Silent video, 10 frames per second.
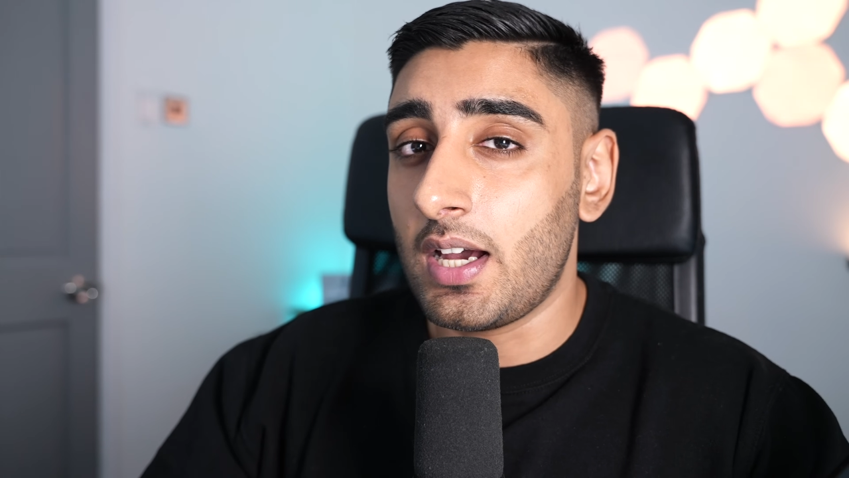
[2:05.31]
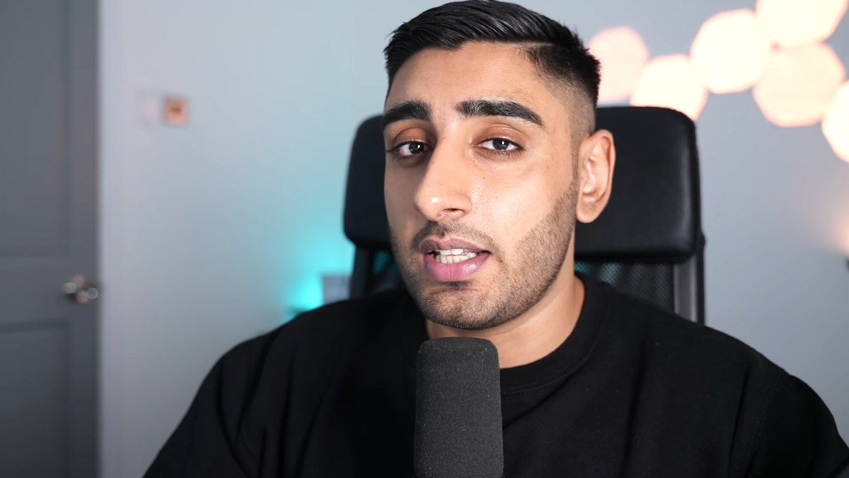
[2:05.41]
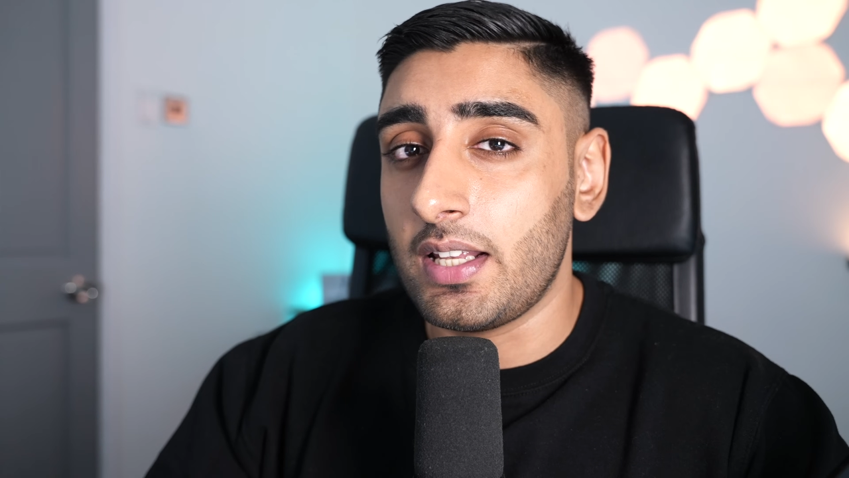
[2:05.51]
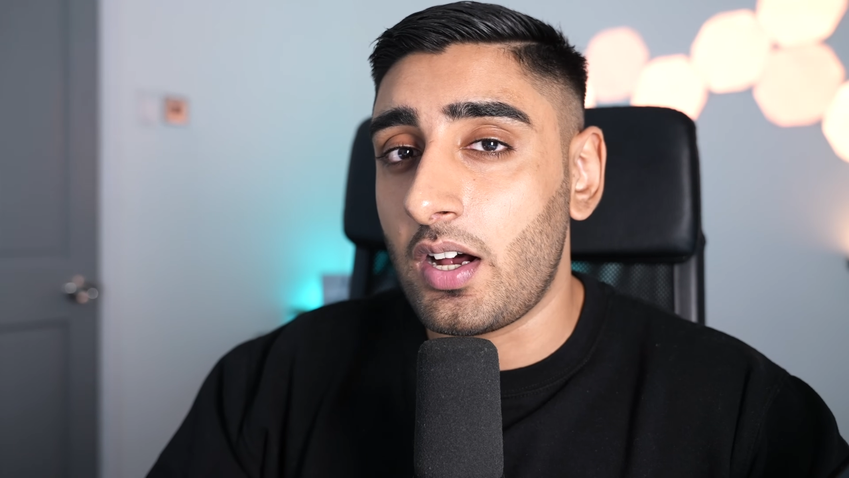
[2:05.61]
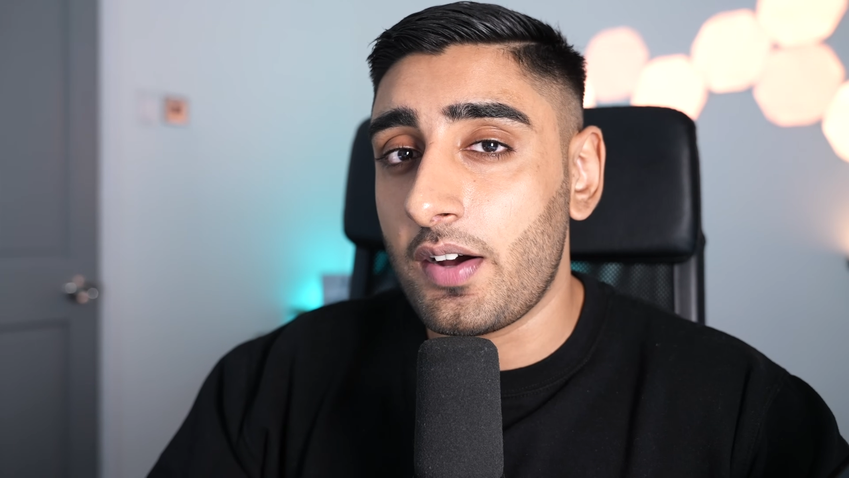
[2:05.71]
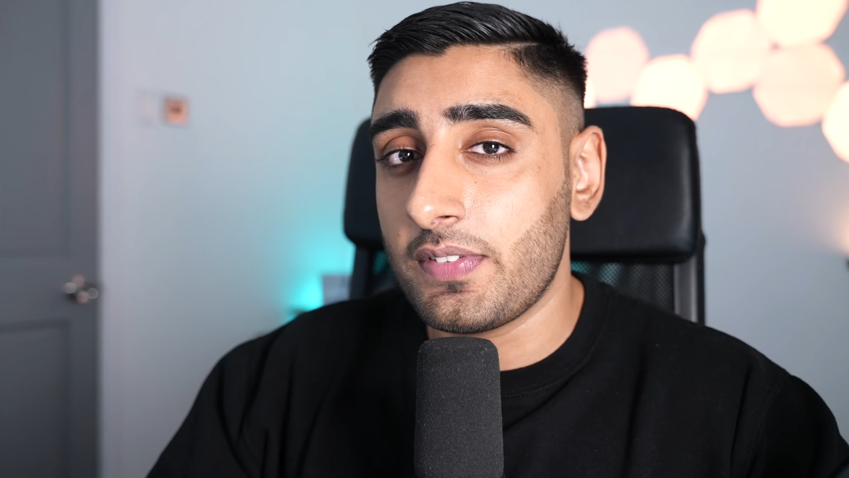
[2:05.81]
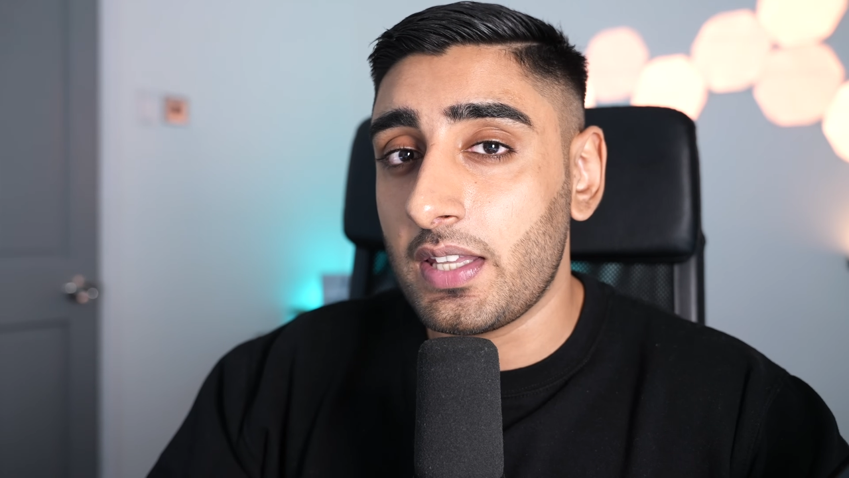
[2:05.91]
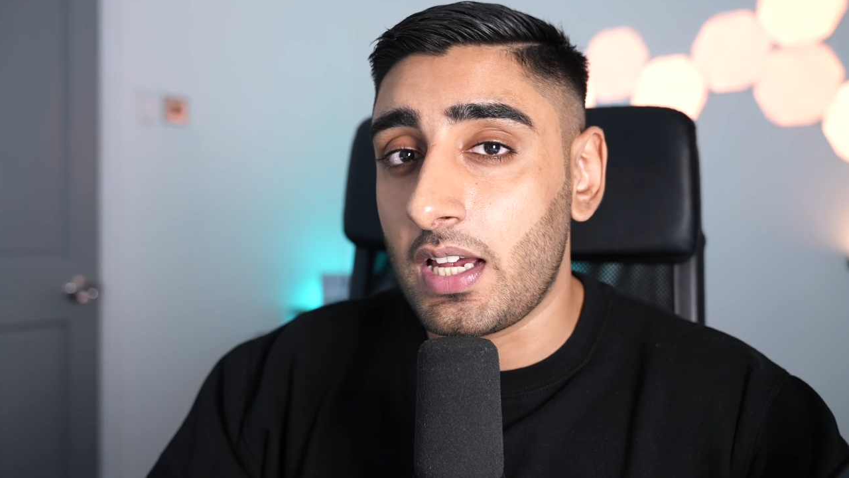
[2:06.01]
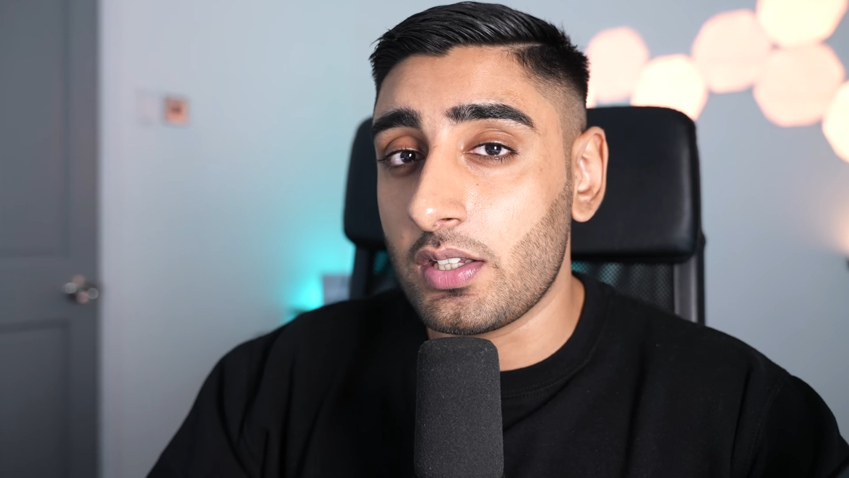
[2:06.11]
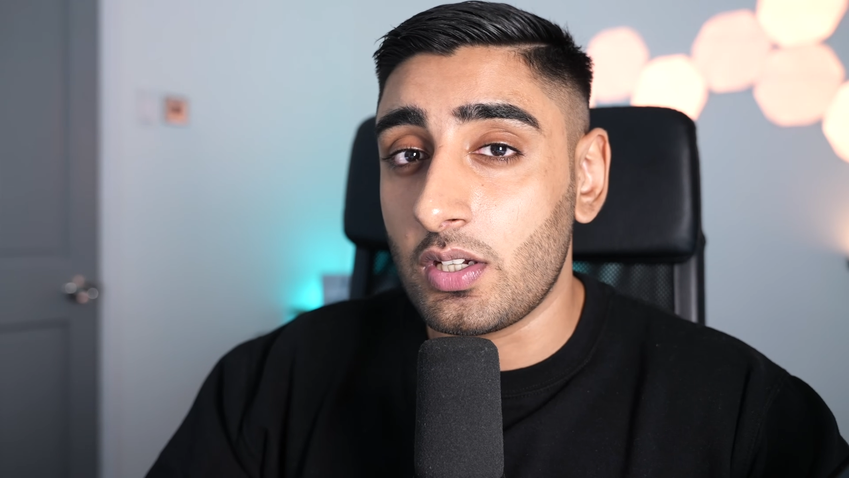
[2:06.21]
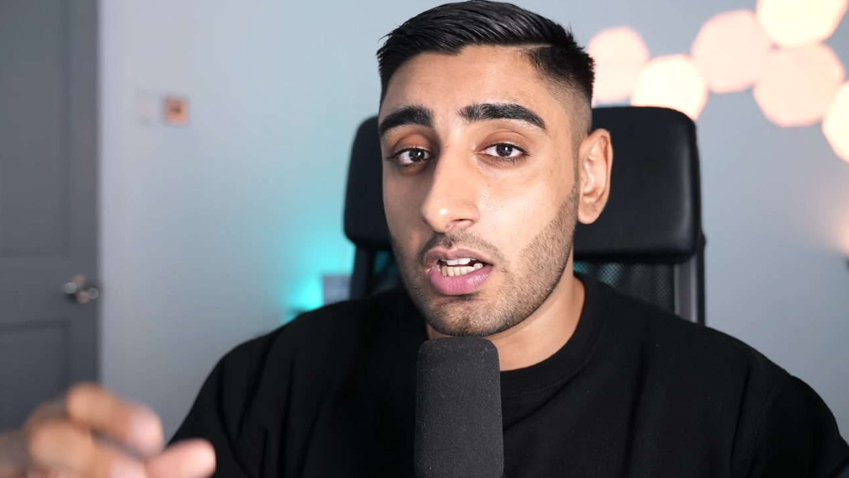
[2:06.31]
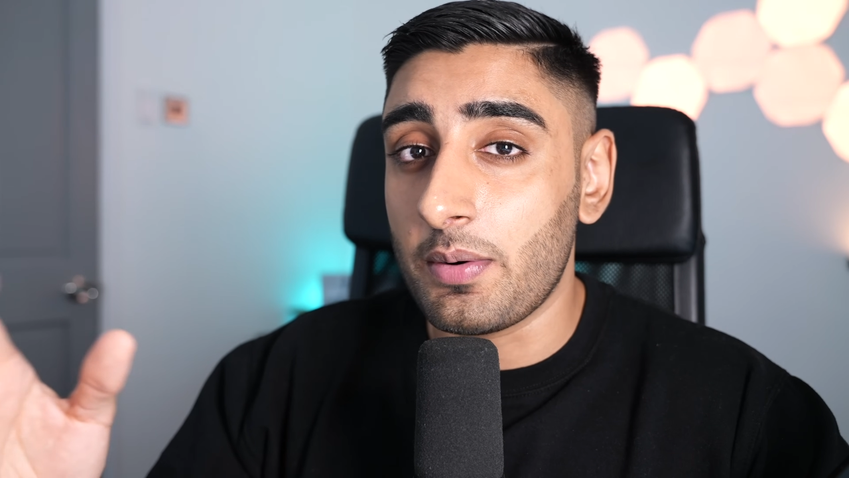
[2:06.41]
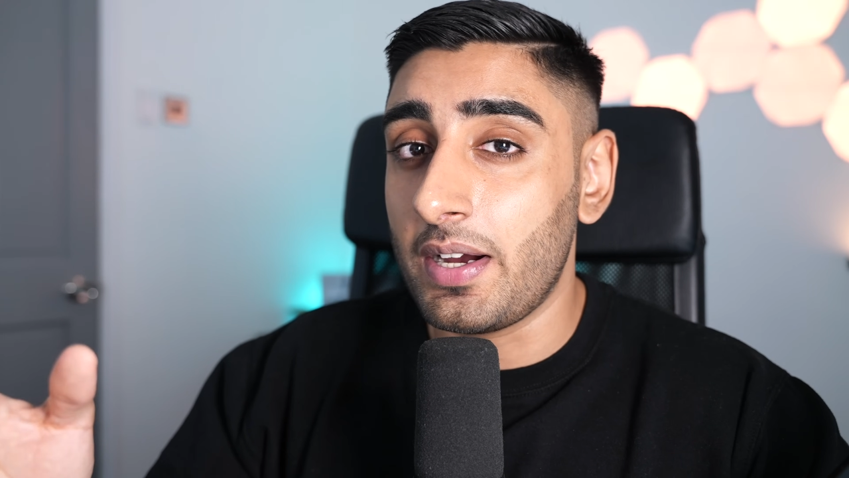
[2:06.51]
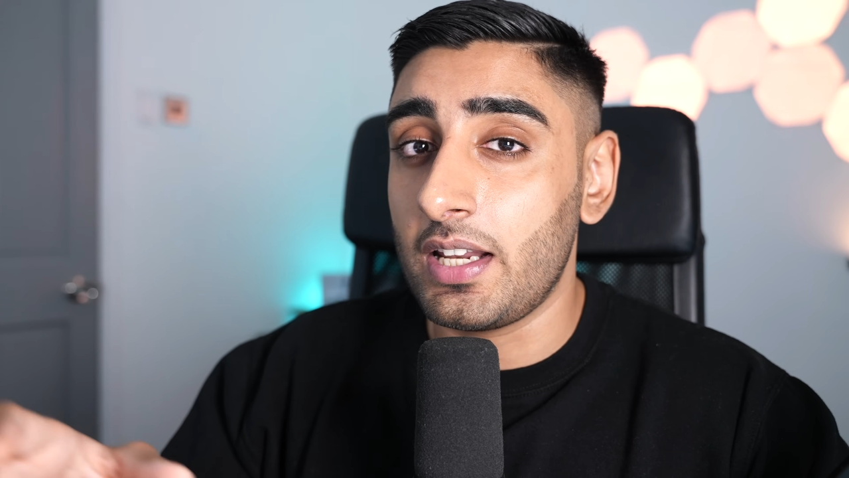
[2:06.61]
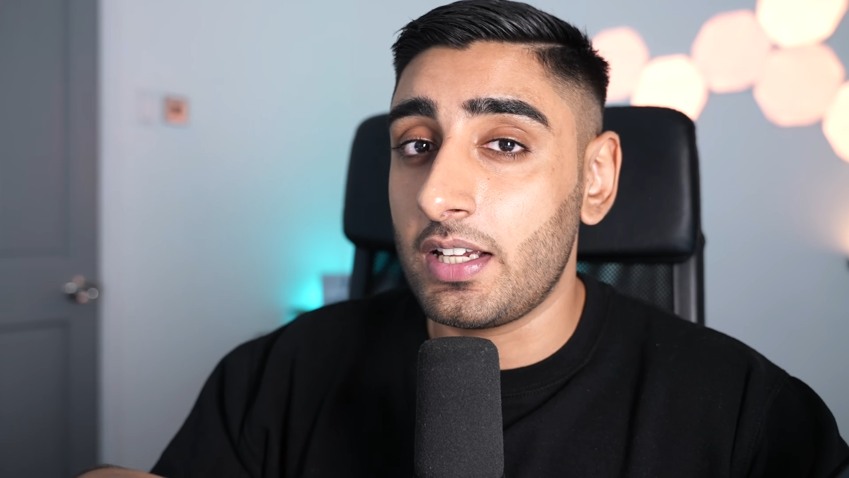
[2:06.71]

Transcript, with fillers: And then after that, you can go ahead